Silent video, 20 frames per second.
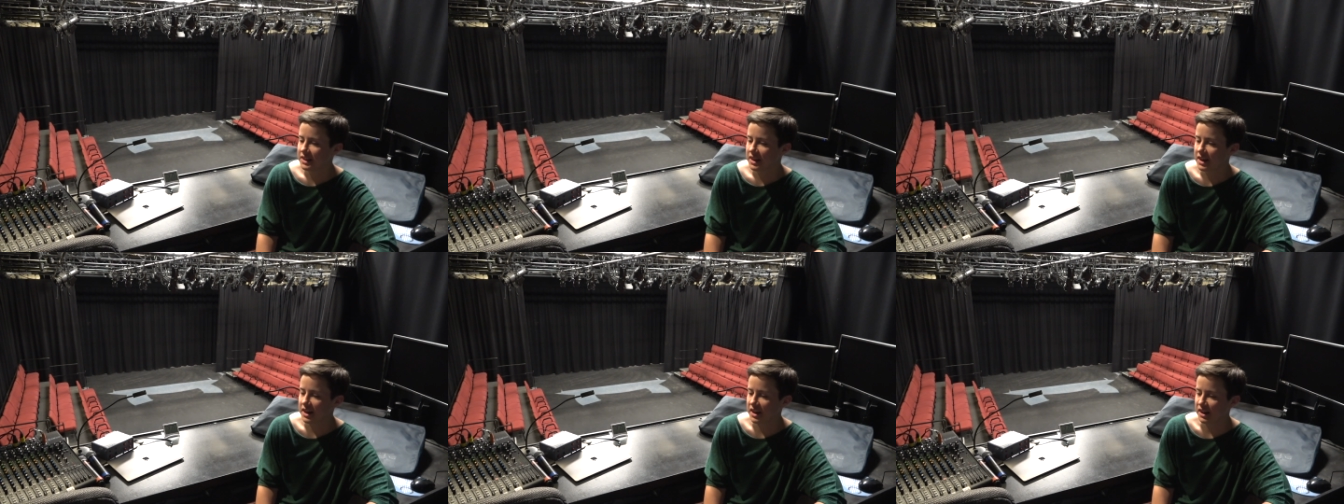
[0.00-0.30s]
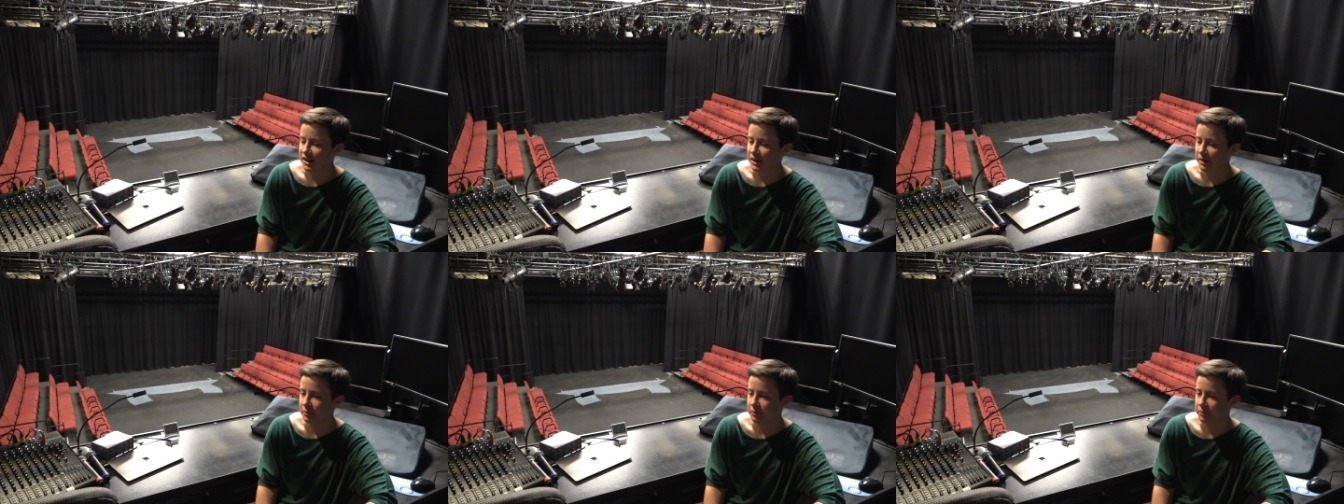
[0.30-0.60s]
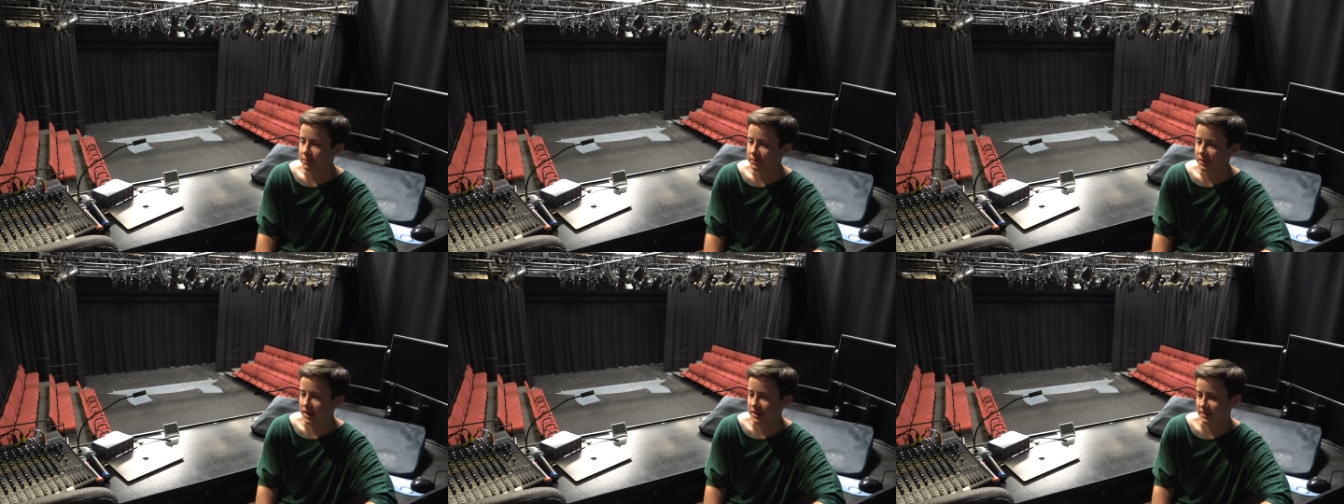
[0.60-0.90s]

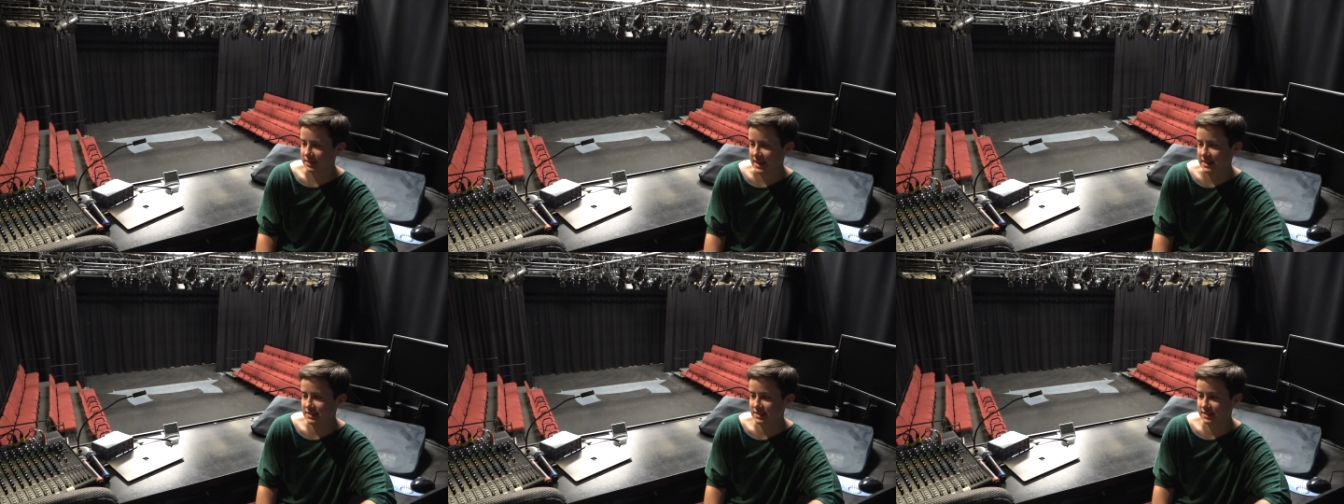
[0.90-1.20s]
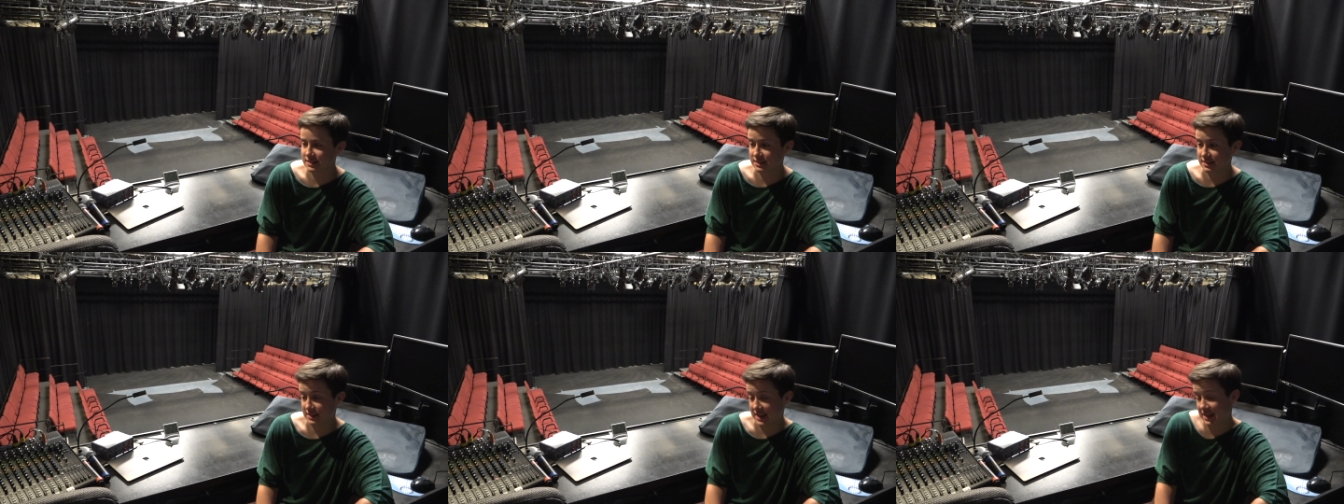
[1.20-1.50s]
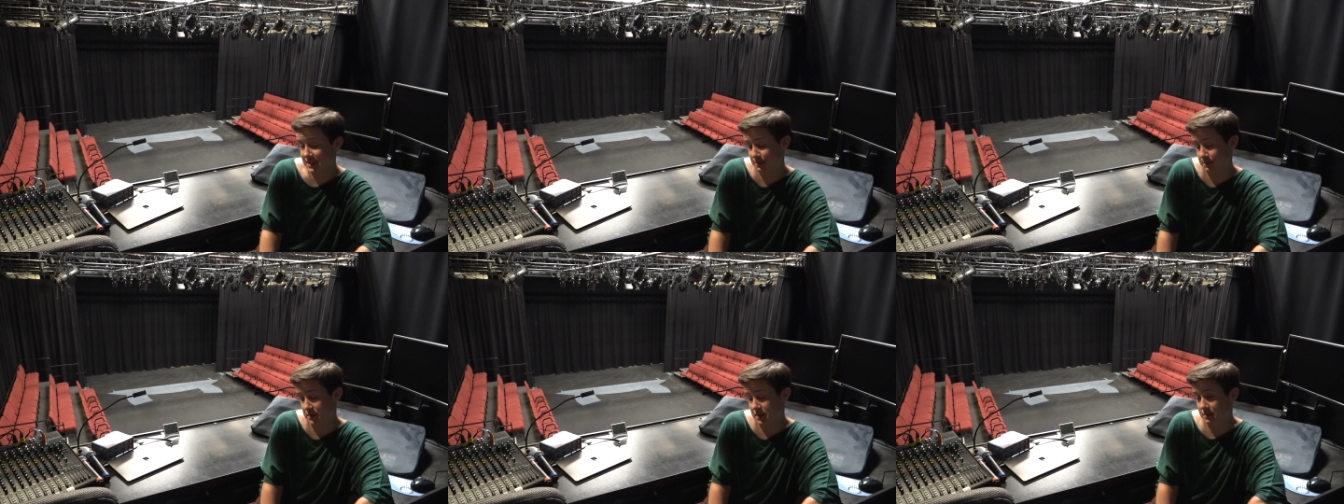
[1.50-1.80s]
And
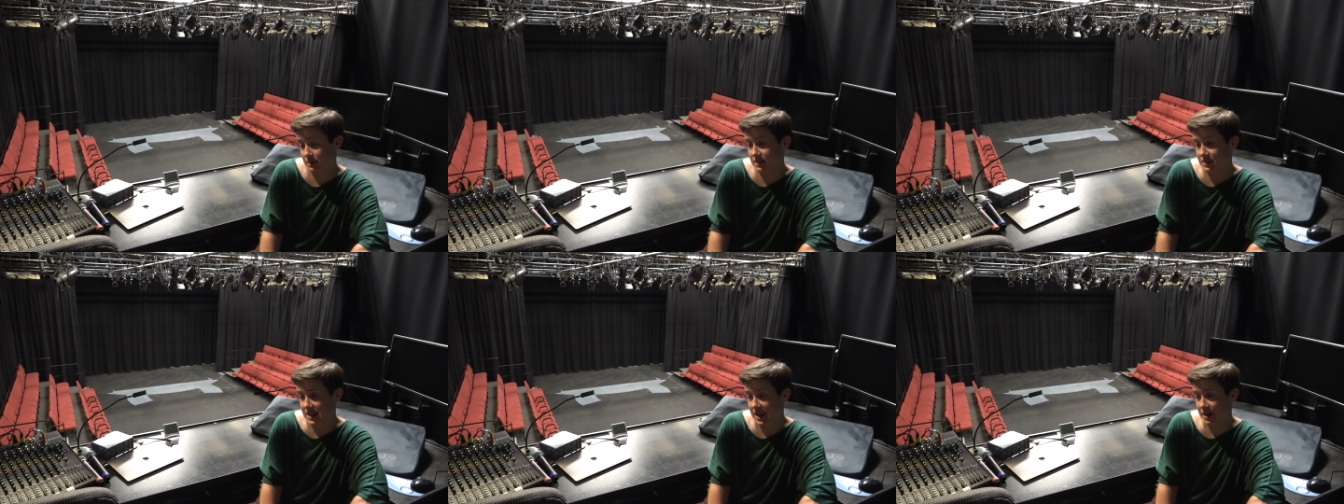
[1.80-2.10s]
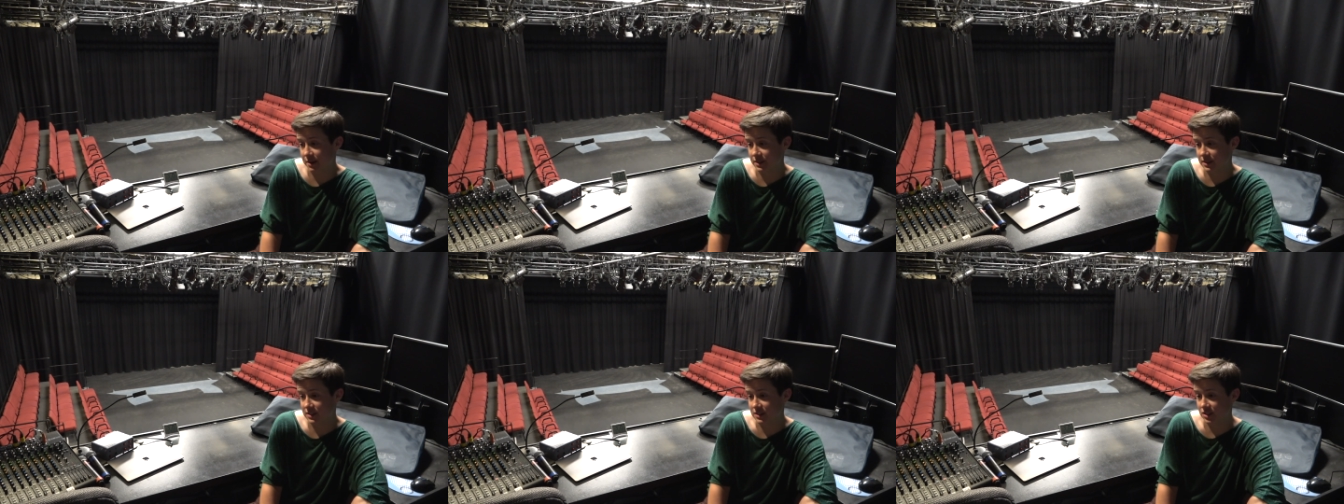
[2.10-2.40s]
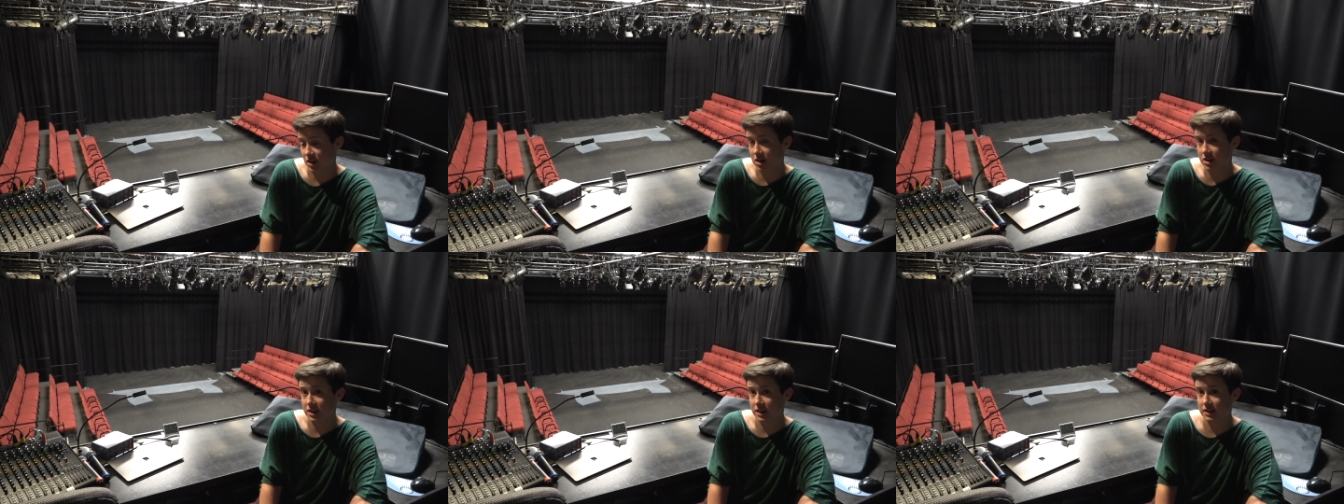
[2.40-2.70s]
that's pretty much how it
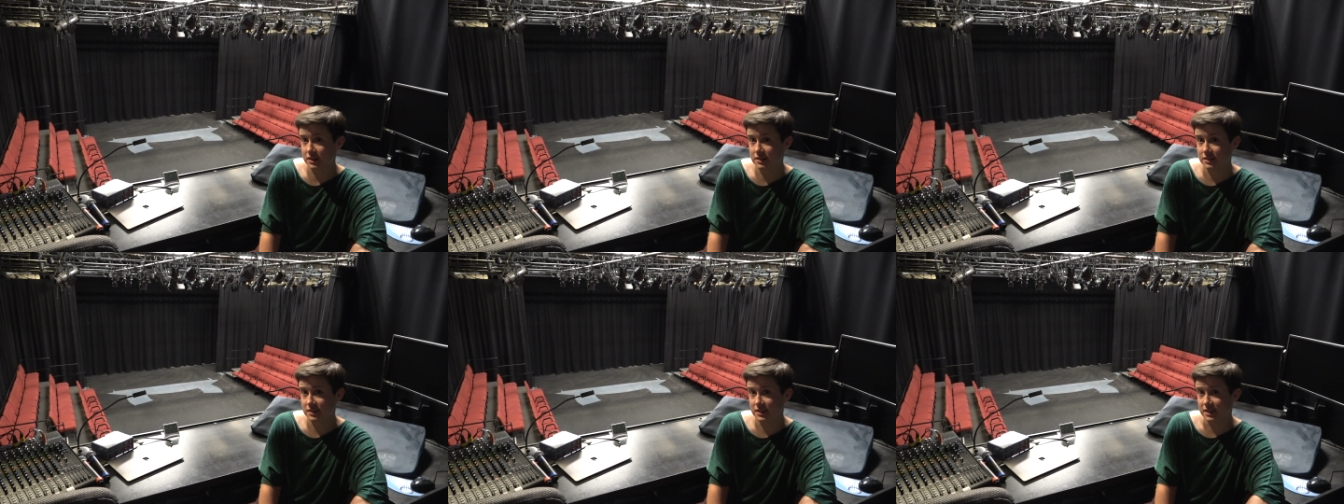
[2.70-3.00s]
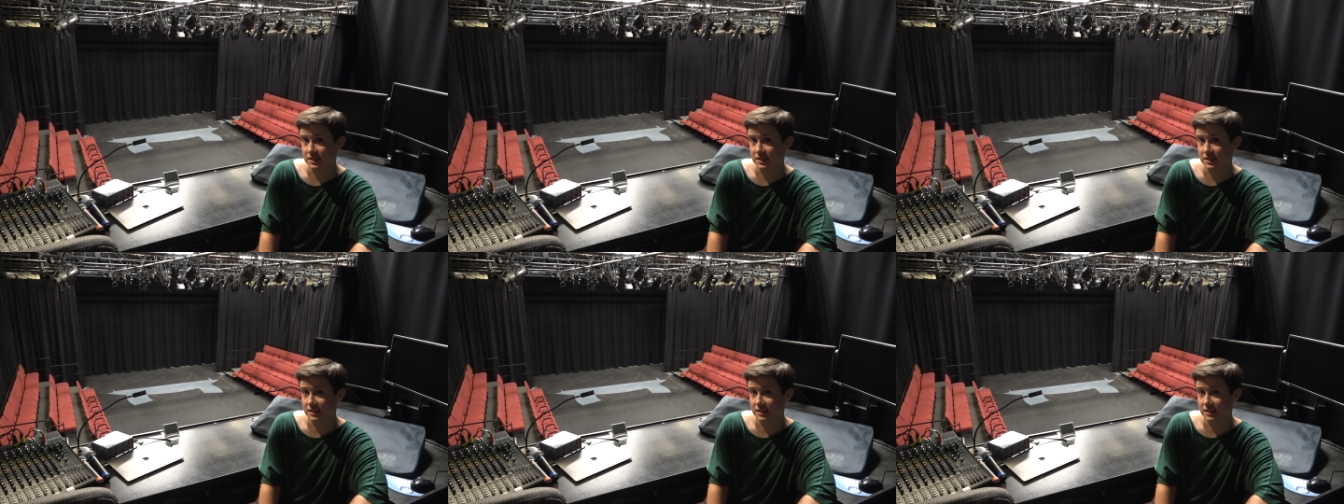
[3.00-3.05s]
started.